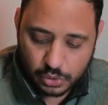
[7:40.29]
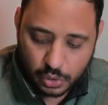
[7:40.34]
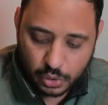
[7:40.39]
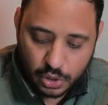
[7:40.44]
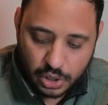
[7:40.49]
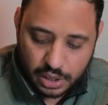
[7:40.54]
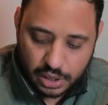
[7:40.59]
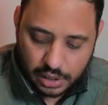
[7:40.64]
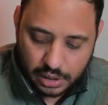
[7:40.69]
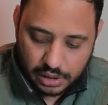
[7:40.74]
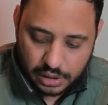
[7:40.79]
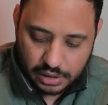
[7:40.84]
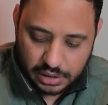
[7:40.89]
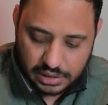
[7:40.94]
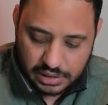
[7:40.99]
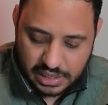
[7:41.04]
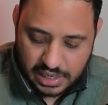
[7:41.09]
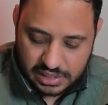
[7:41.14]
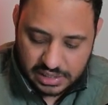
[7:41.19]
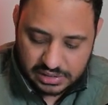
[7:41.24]
So
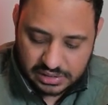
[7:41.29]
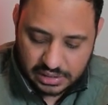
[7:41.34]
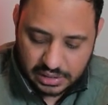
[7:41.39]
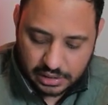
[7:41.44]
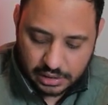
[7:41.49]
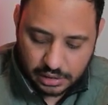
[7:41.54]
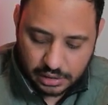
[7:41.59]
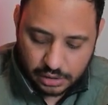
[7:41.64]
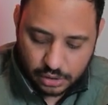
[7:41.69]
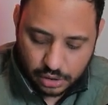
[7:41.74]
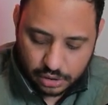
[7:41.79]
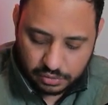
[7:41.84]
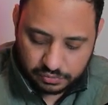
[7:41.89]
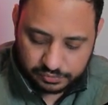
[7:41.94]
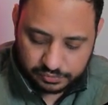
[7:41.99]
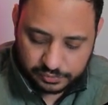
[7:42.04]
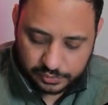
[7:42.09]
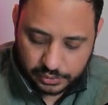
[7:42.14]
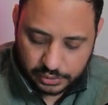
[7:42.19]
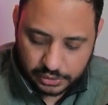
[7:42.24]
yes, there are a lot
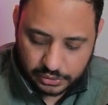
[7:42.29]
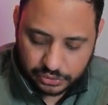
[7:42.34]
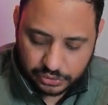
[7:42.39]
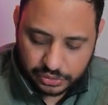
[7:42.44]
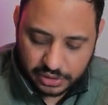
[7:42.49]
of uh,